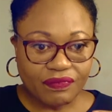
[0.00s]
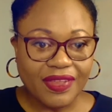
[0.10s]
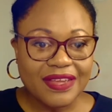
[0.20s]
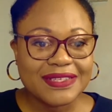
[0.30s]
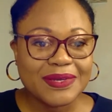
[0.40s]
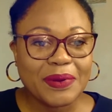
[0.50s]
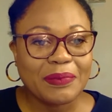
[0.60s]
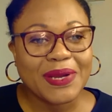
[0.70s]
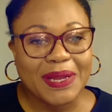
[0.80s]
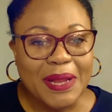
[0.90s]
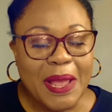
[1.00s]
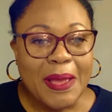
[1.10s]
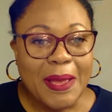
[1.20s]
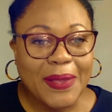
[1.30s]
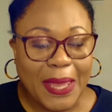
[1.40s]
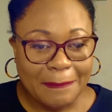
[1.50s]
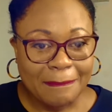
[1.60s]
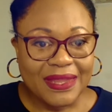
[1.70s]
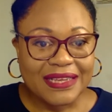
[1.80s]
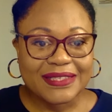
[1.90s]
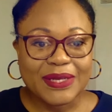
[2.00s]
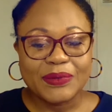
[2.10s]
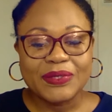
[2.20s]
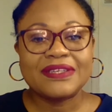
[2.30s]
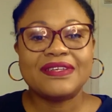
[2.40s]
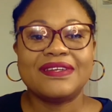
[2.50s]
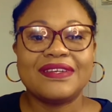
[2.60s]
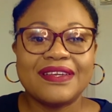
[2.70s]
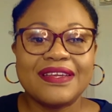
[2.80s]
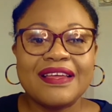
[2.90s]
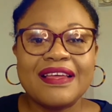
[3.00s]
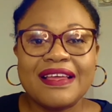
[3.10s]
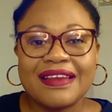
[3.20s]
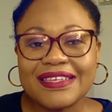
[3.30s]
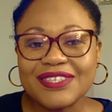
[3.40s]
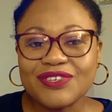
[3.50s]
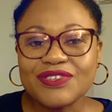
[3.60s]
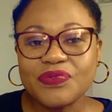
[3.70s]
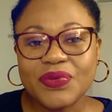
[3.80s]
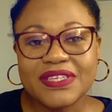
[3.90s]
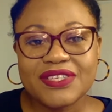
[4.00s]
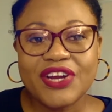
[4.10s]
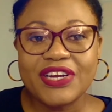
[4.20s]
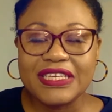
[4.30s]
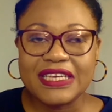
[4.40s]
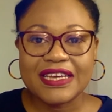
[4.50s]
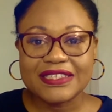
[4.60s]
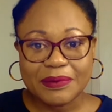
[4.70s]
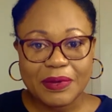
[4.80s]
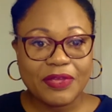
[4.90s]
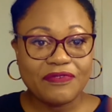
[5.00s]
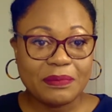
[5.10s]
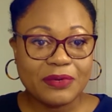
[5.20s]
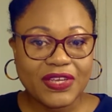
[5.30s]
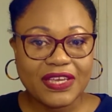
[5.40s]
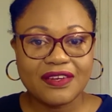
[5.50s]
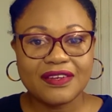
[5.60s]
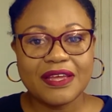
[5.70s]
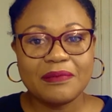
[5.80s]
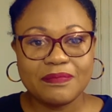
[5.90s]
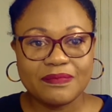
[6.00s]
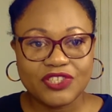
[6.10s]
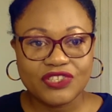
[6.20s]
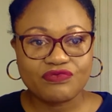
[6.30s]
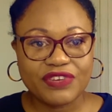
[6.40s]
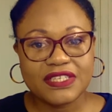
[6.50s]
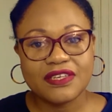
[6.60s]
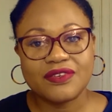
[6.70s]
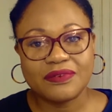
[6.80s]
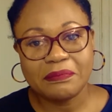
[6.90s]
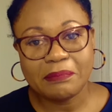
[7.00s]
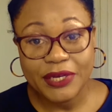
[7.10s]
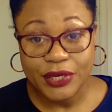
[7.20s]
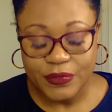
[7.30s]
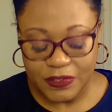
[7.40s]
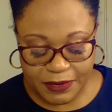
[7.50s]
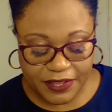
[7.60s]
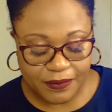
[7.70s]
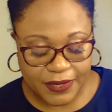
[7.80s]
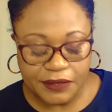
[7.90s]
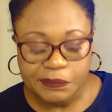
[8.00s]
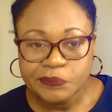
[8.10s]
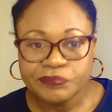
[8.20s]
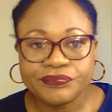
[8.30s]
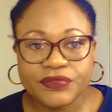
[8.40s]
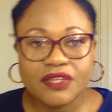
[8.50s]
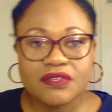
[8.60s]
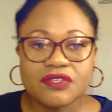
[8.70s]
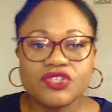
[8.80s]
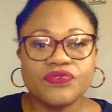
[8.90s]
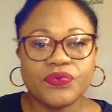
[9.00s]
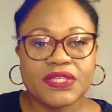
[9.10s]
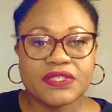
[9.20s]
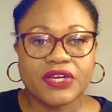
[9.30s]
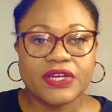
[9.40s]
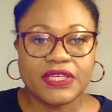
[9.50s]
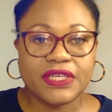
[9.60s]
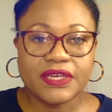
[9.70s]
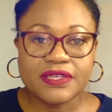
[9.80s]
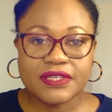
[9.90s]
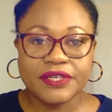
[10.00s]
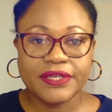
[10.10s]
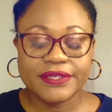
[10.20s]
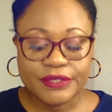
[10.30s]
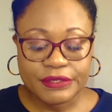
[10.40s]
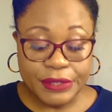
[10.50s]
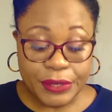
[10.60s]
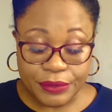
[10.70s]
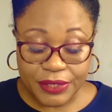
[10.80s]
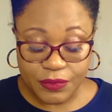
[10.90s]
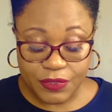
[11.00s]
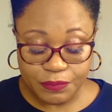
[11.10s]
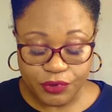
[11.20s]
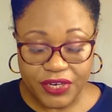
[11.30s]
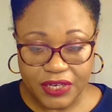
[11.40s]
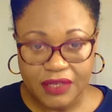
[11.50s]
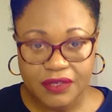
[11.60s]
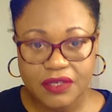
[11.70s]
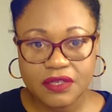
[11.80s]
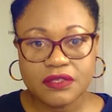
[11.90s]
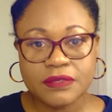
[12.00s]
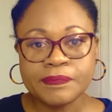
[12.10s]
Sorry about that. Okay, so let's start off with his early years. If I'm looking, I'm just reading my notes, by the way. Let's start off with his early years. So he was born in England